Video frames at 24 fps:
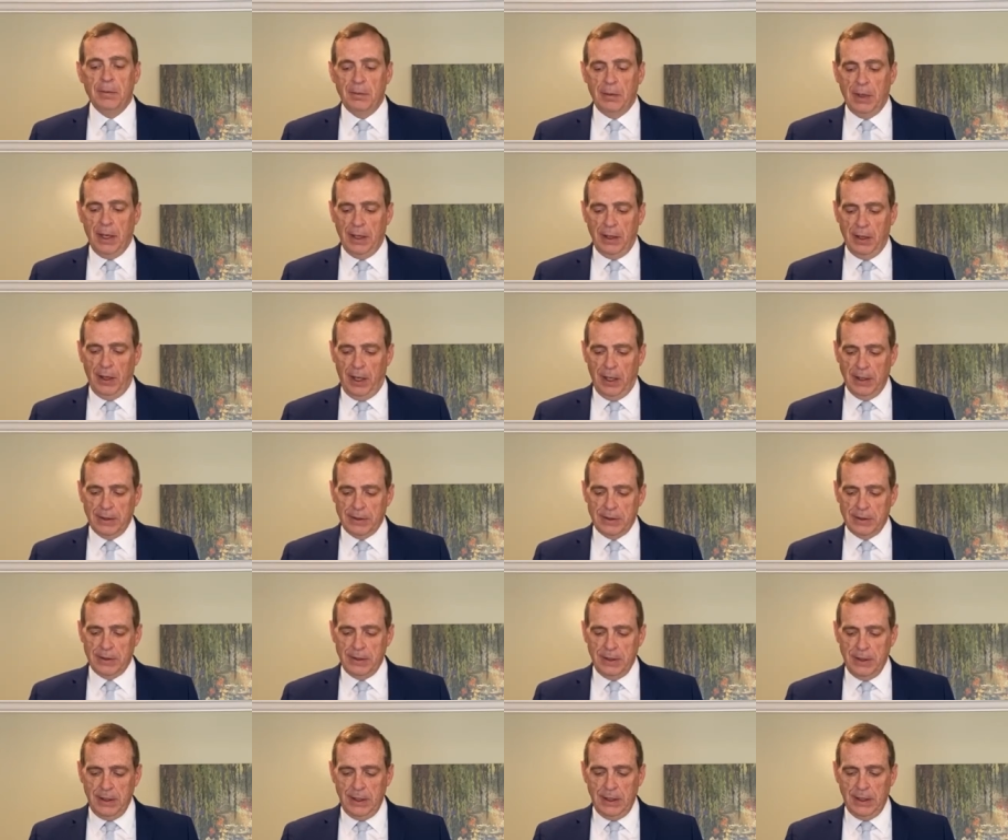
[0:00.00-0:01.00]
by not
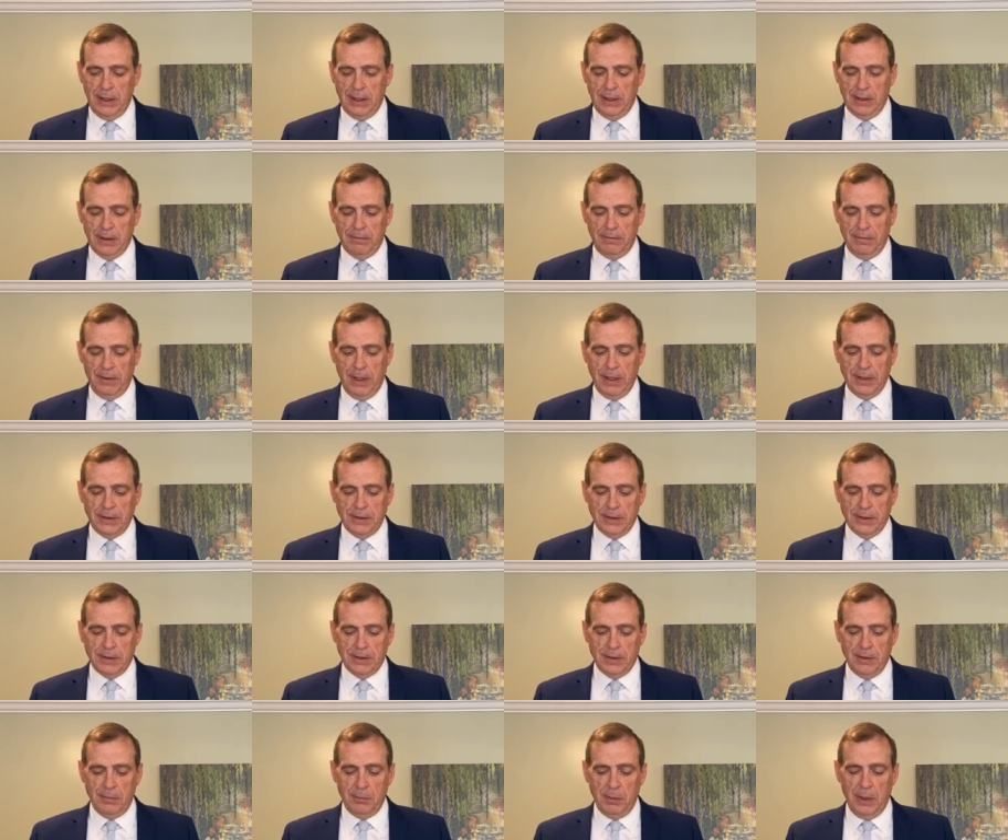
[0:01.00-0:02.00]
seeing the
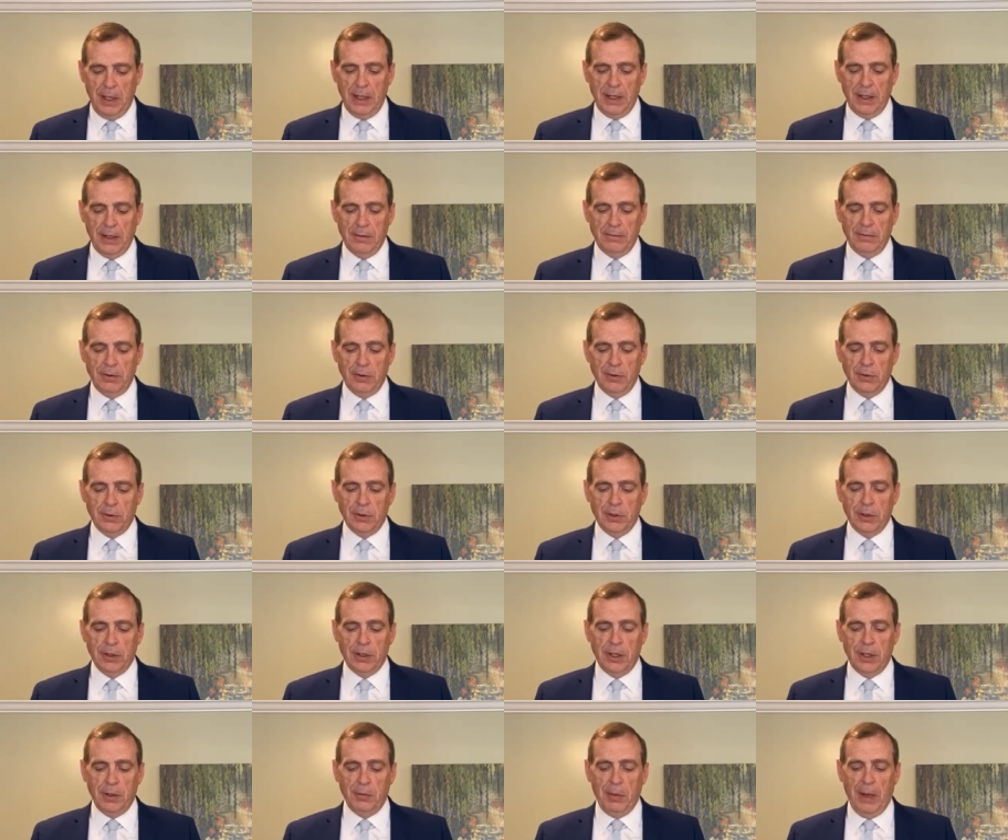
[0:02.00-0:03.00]
faces of many of you
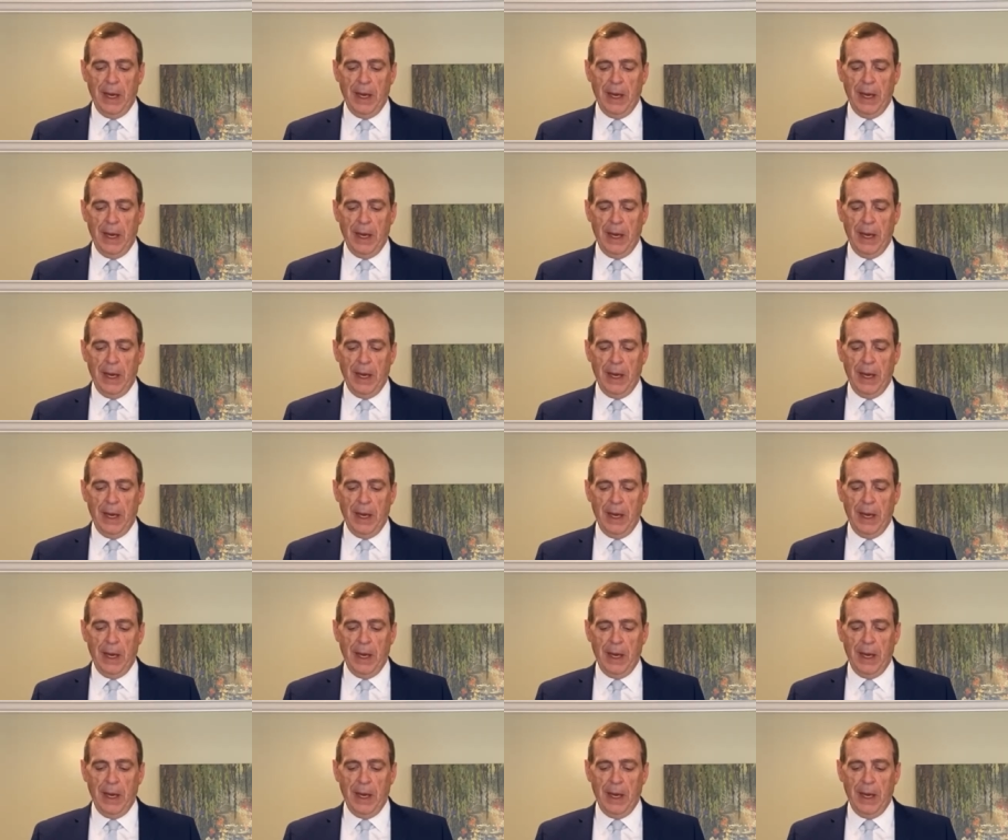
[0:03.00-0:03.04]
looking